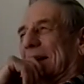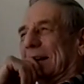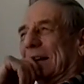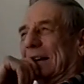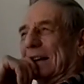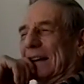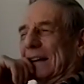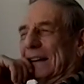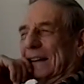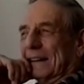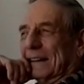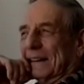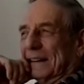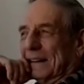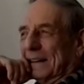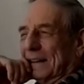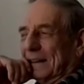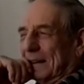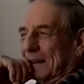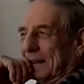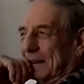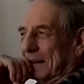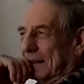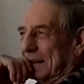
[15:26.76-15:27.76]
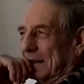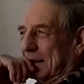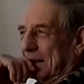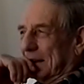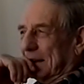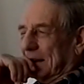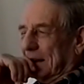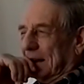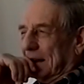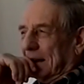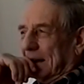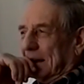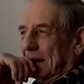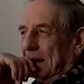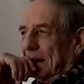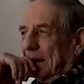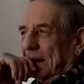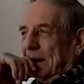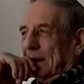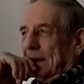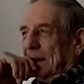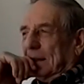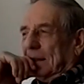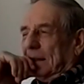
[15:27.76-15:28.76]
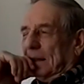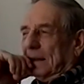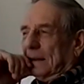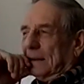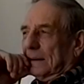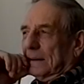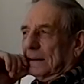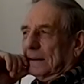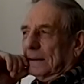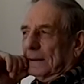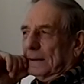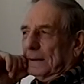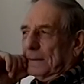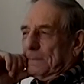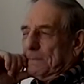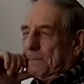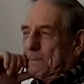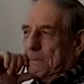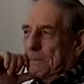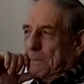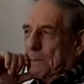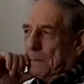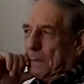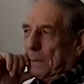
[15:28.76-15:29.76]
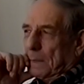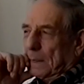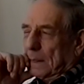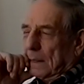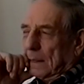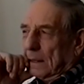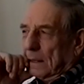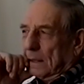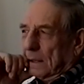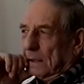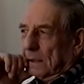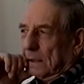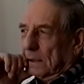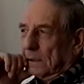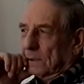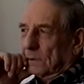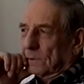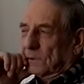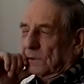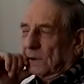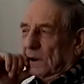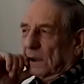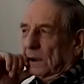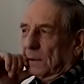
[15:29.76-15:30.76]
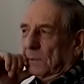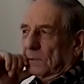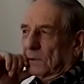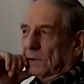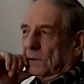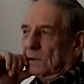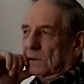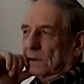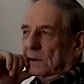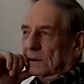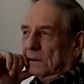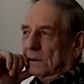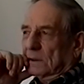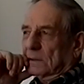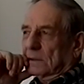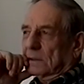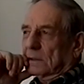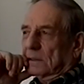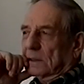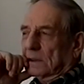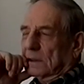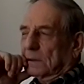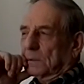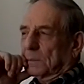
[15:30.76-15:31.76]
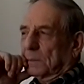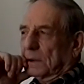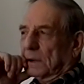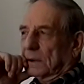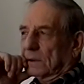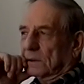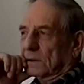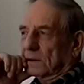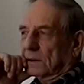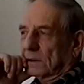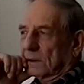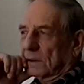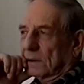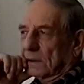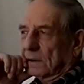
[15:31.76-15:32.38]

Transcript: And then it was time to think about